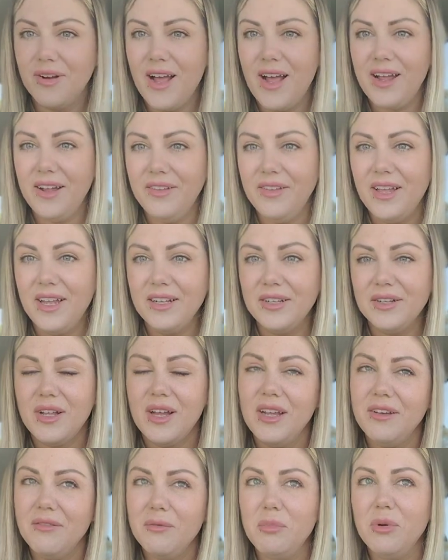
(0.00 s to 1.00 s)
And that I
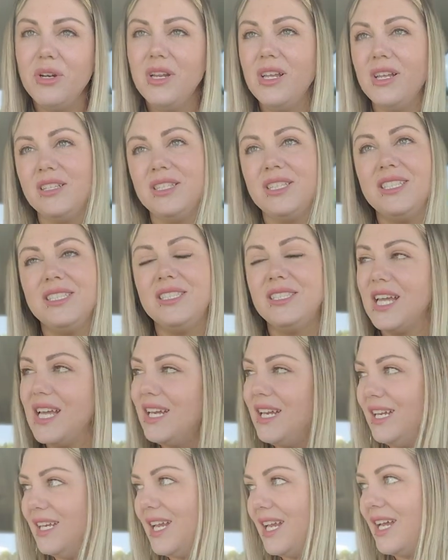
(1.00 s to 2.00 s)
have a pretty easy day
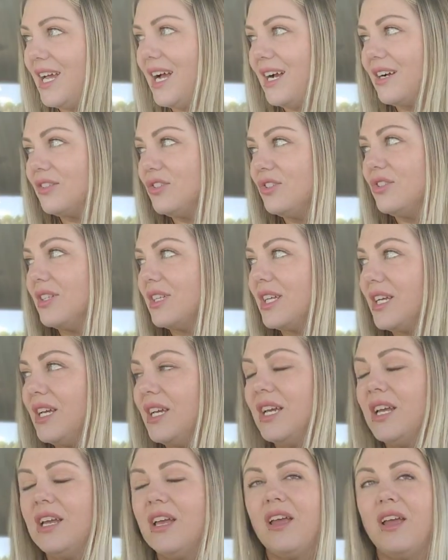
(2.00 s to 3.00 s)
today, actually.
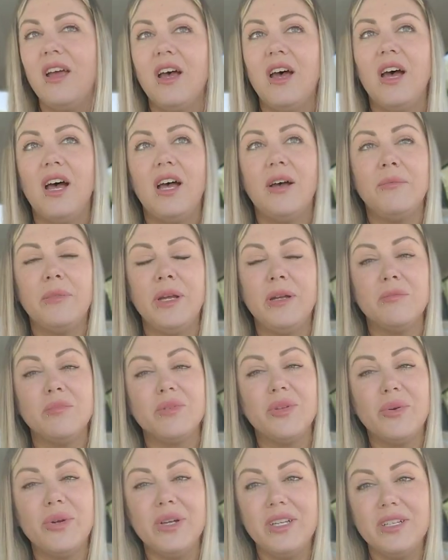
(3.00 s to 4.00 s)
Uh, my
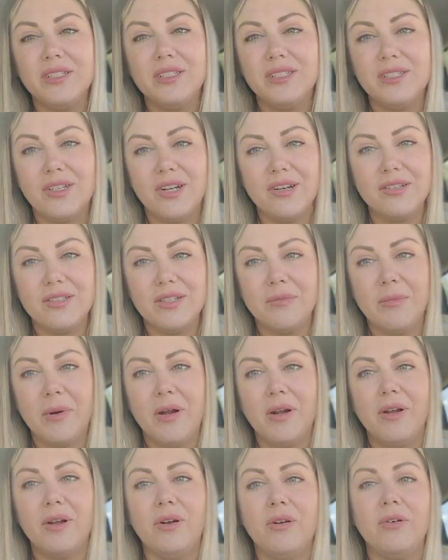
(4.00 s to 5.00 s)
employees start
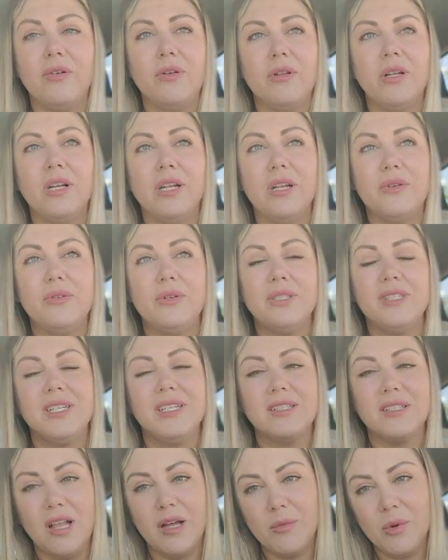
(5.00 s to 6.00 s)
tomorrow. It always
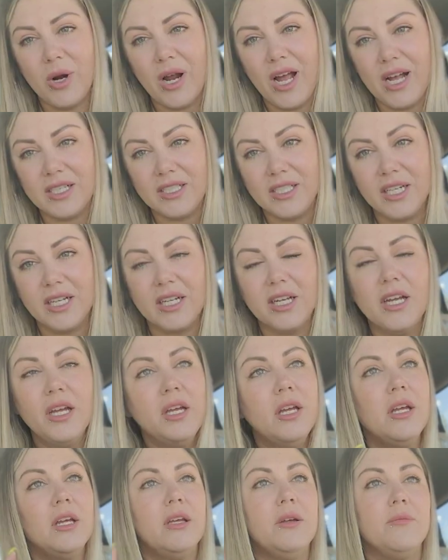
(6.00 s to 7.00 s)
gets a lot more hectic.
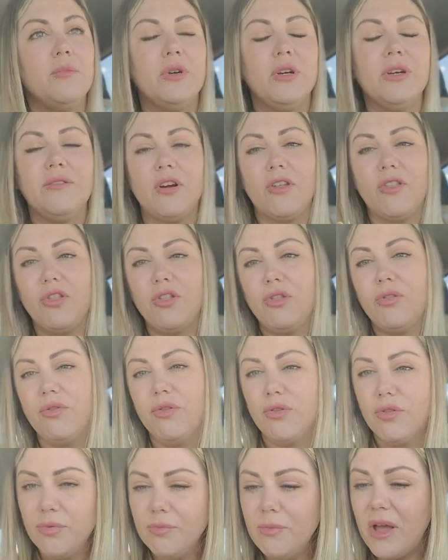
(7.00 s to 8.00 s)
We have our th
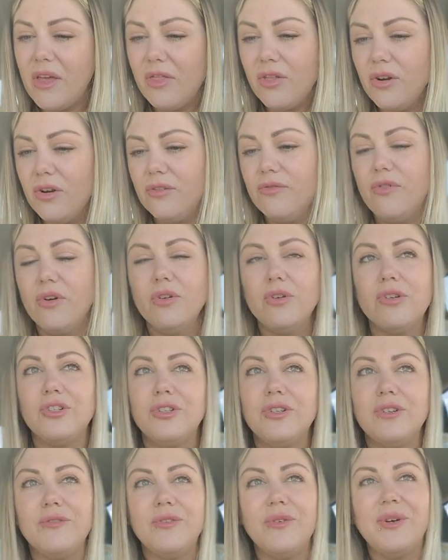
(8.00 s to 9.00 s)
my third photo
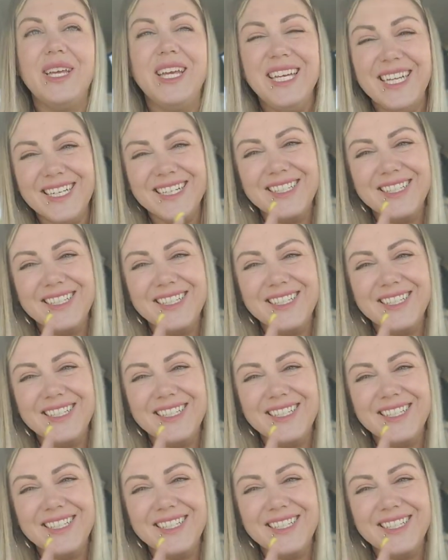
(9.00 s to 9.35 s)
shoot of the week